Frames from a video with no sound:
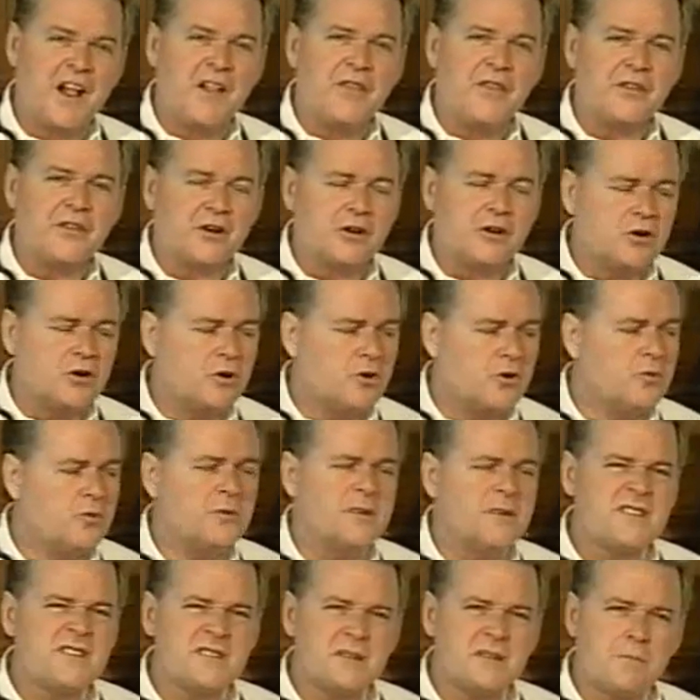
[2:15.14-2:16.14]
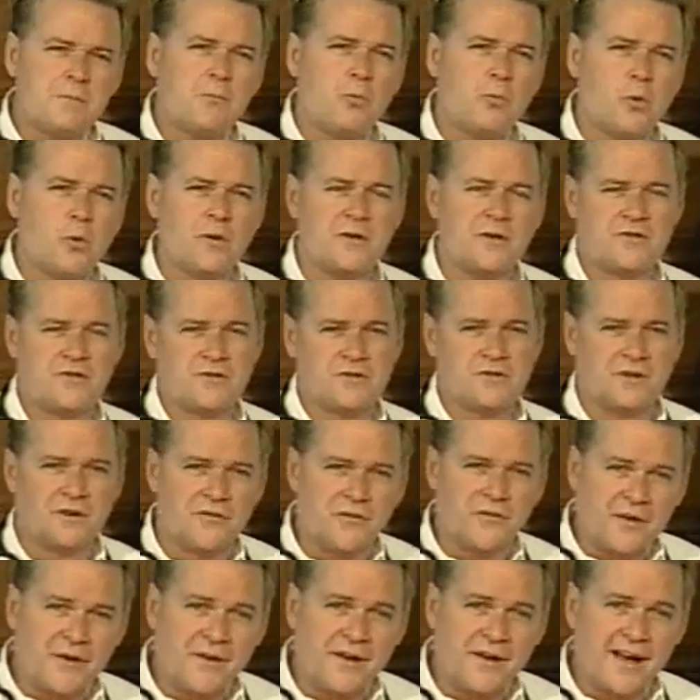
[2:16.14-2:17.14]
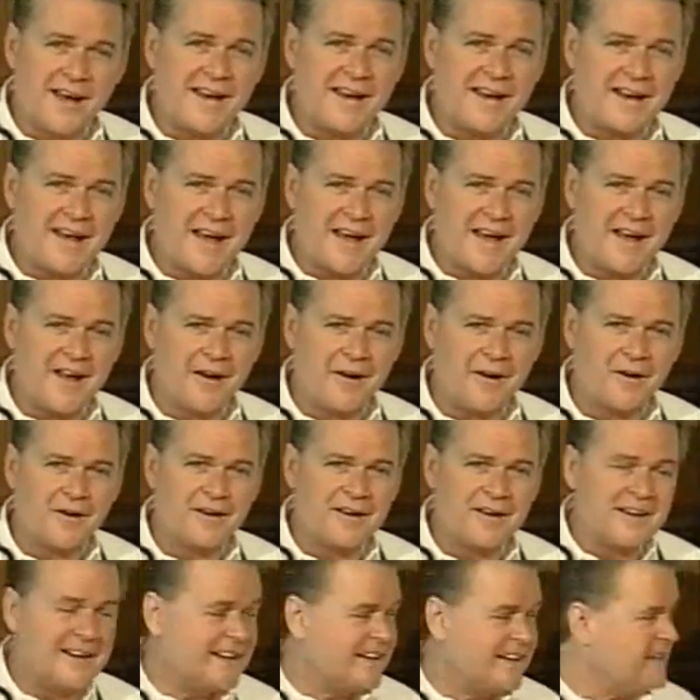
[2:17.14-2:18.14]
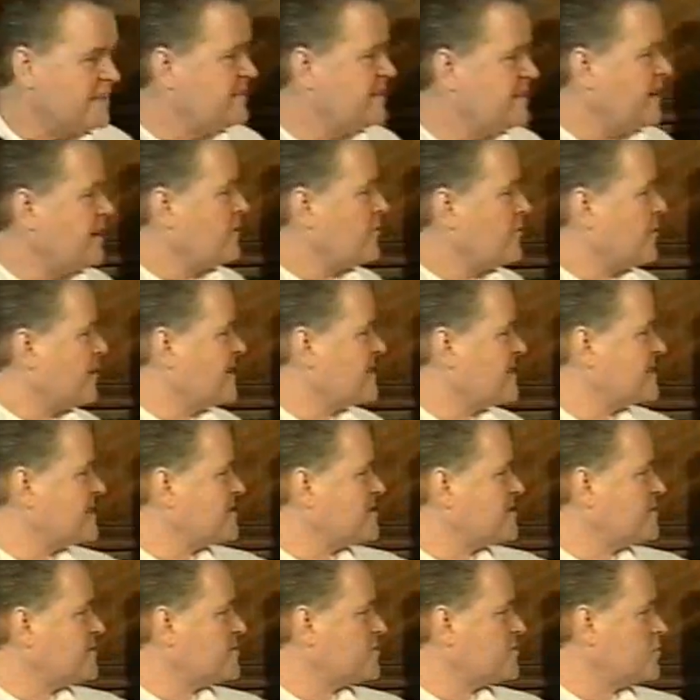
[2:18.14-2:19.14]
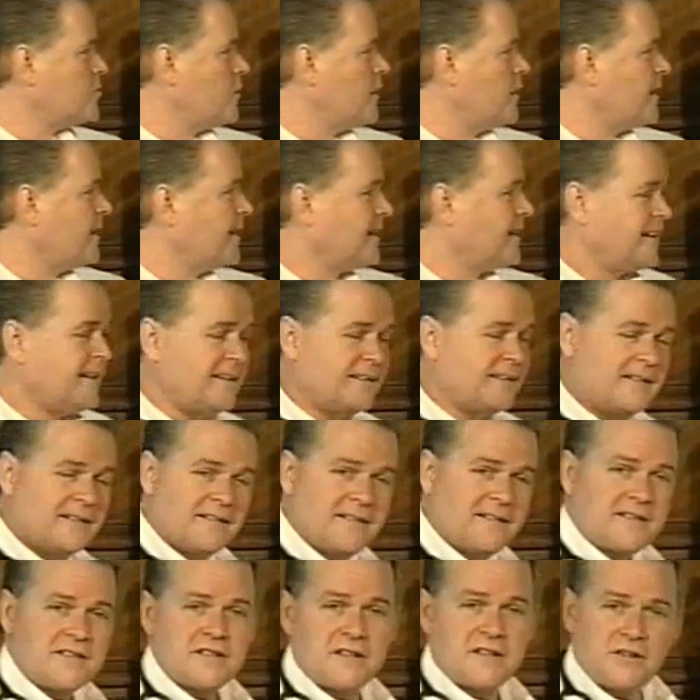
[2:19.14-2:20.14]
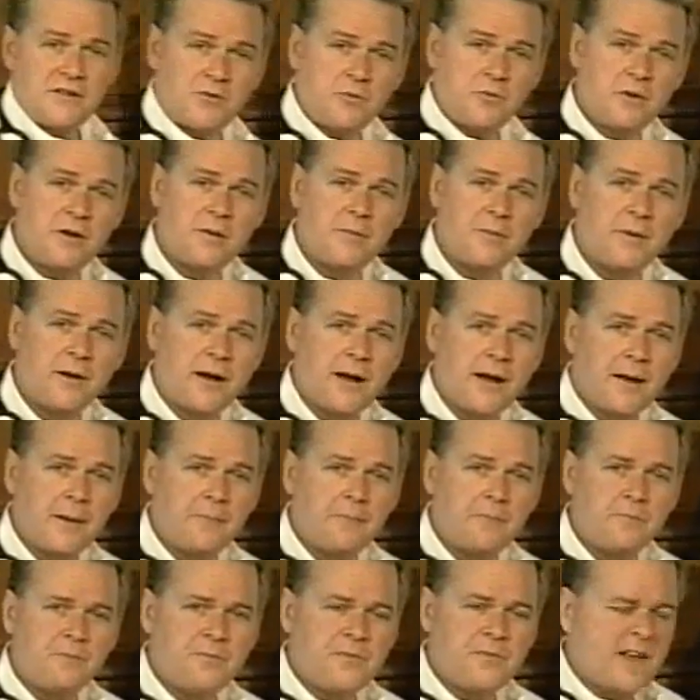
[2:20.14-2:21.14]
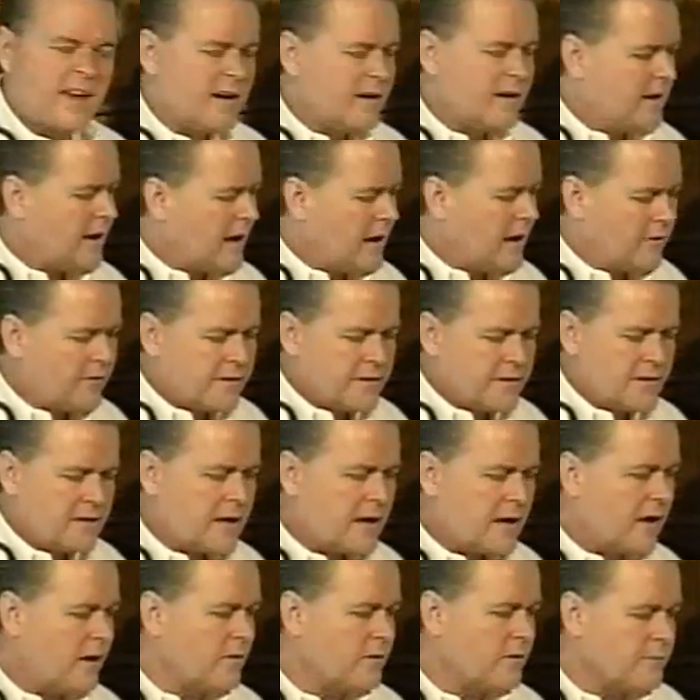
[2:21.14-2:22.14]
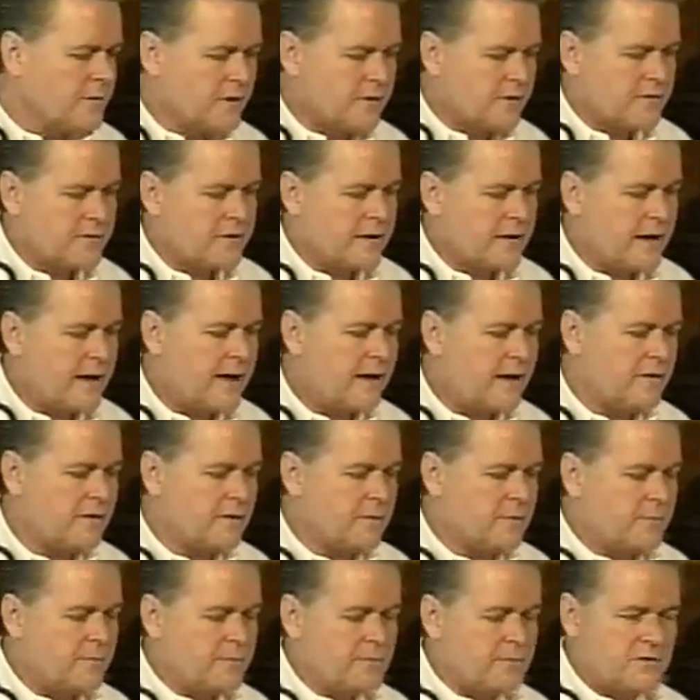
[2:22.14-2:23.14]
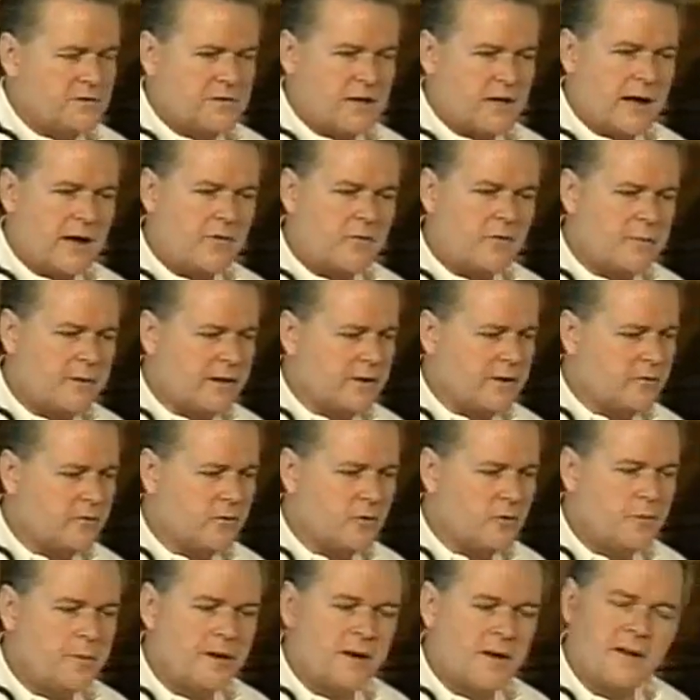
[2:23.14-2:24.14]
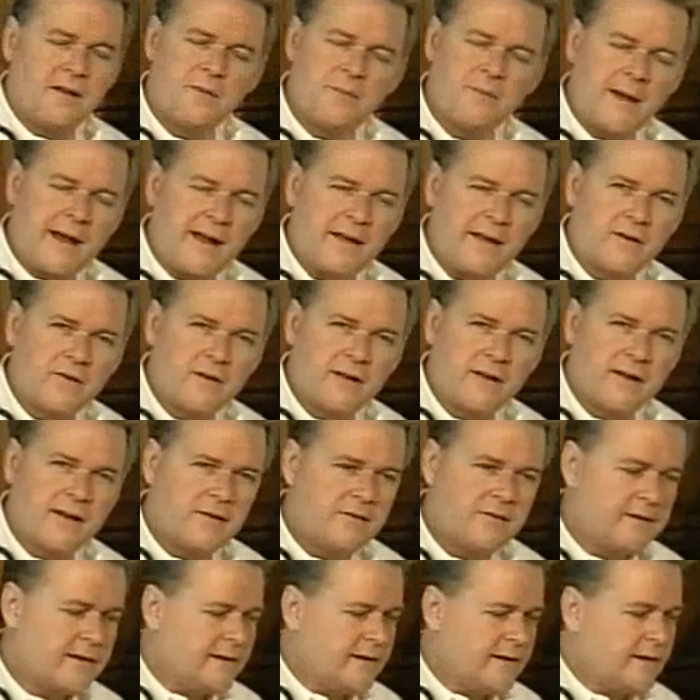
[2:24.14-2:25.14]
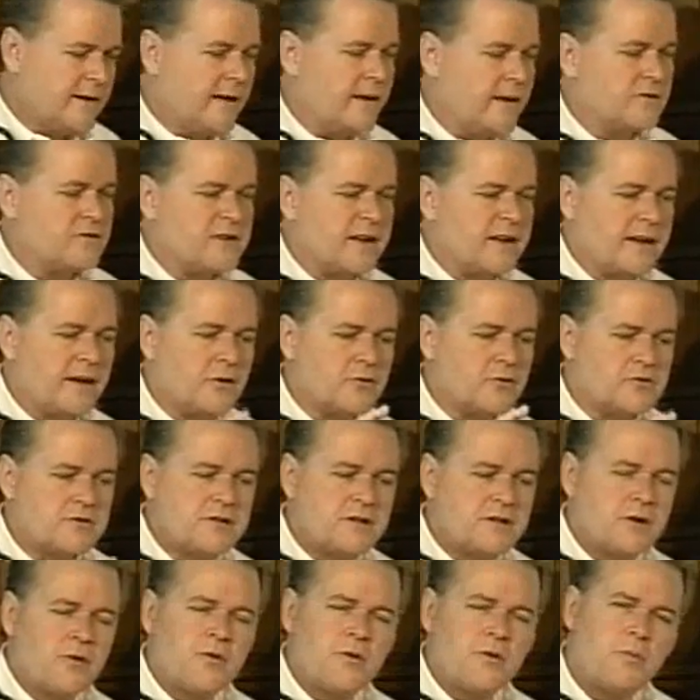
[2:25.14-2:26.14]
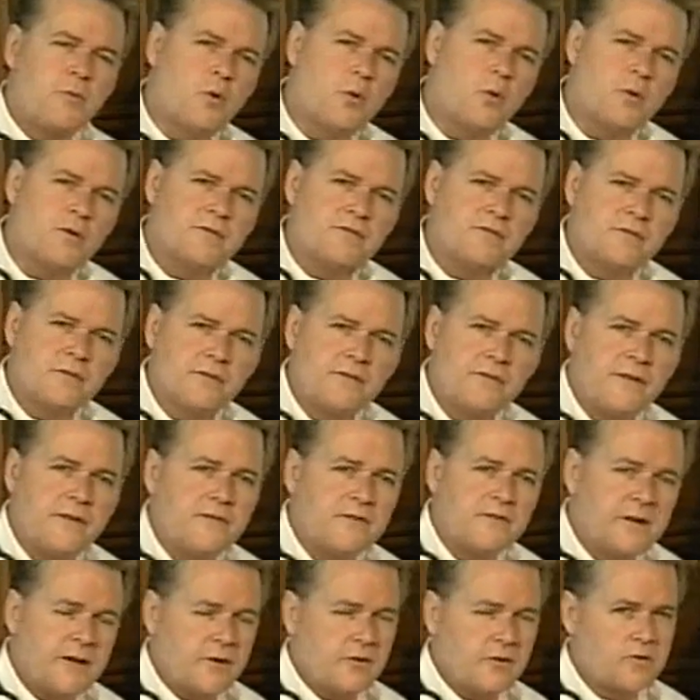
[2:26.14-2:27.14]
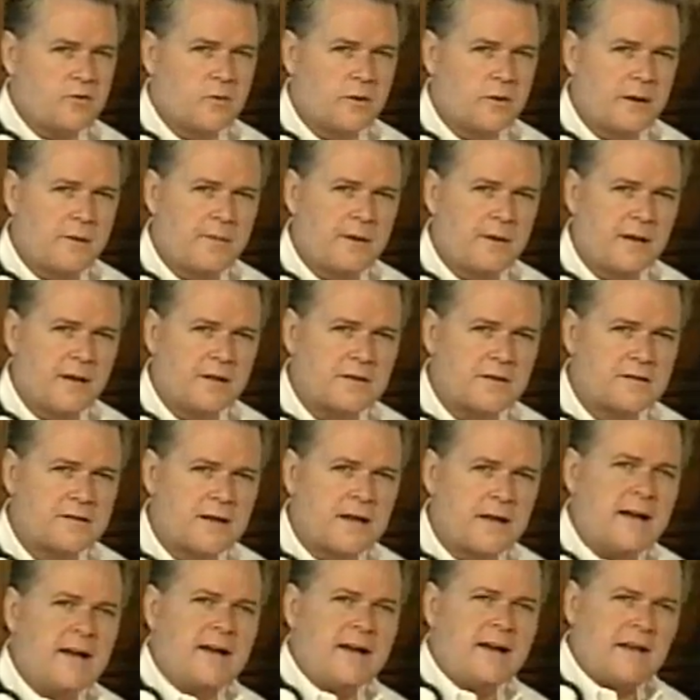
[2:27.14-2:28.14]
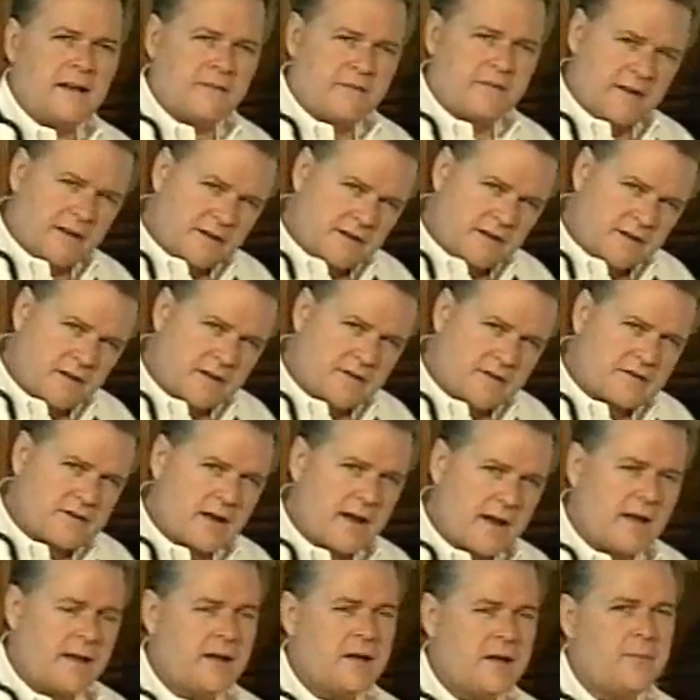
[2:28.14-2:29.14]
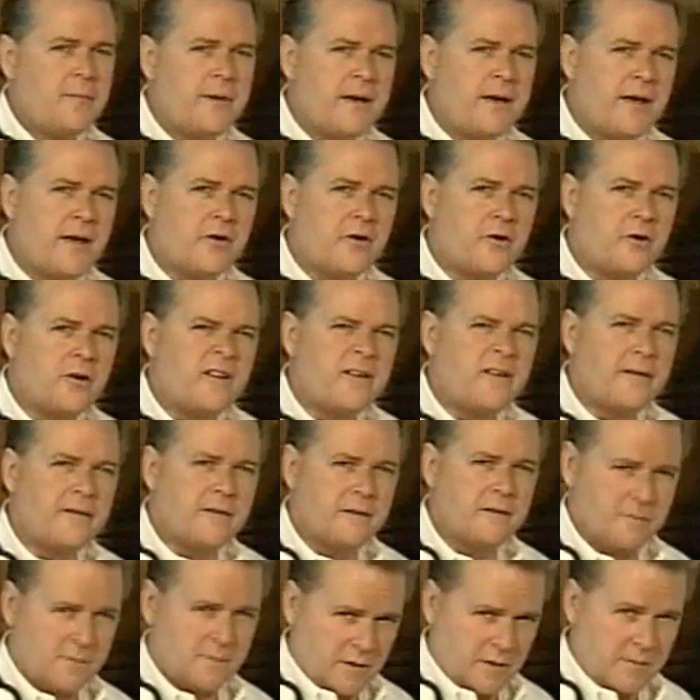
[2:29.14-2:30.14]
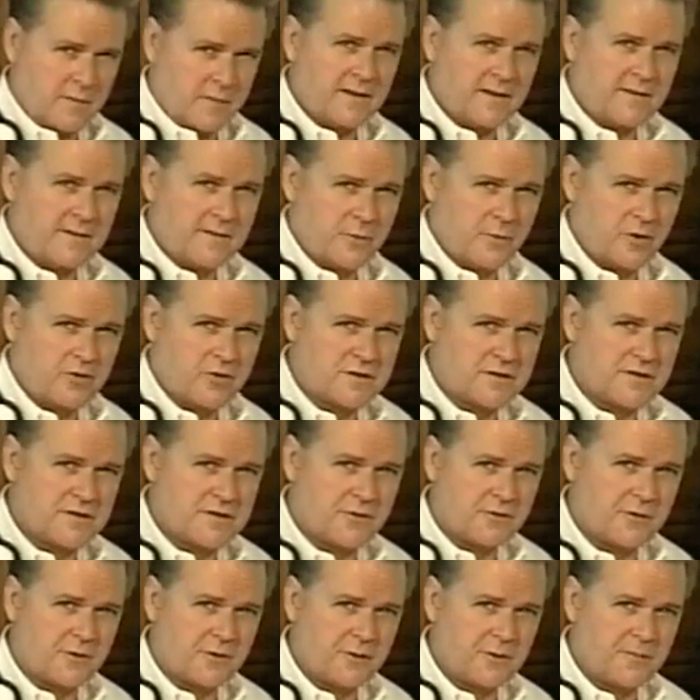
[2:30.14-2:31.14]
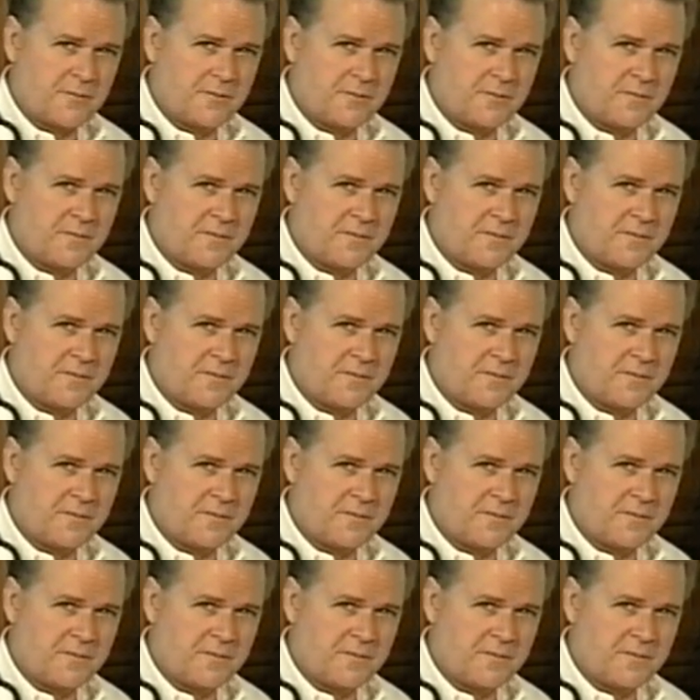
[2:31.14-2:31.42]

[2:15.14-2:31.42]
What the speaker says: The coolness and moisture of the night air decreases the swelling that's in the windpipe. I'll get a call in the middle of the night and the child will be crouping in the background, and I'll say, go sit on the porch for 15 or 20 minutes. If he does not get better, then meet me at the emergency room.